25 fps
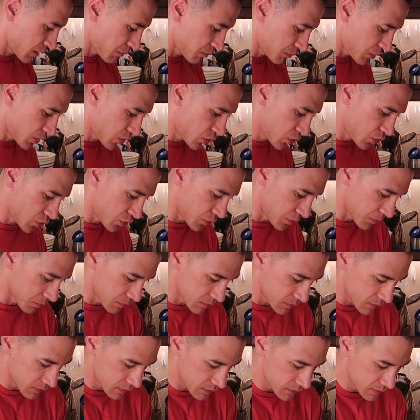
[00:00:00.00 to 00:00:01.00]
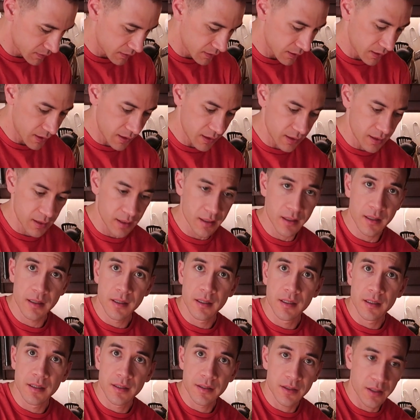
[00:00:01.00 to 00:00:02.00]
Boom. You see that?
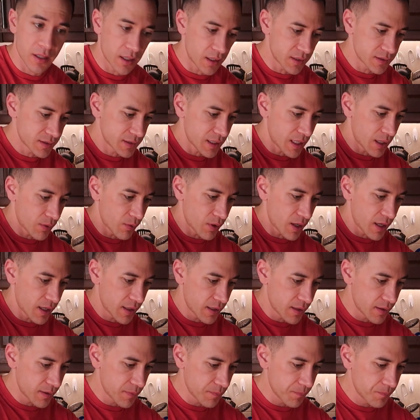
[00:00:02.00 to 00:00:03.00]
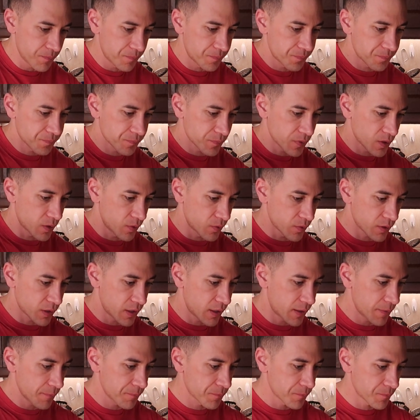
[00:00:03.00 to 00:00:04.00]
Toss that right in.
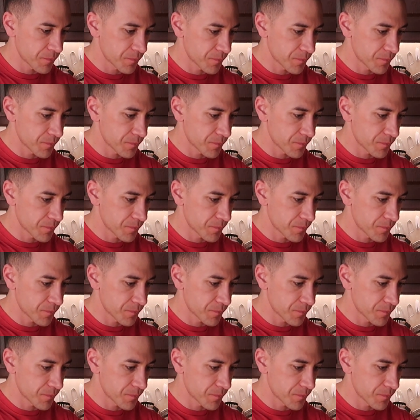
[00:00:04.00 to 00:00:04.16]
Okay.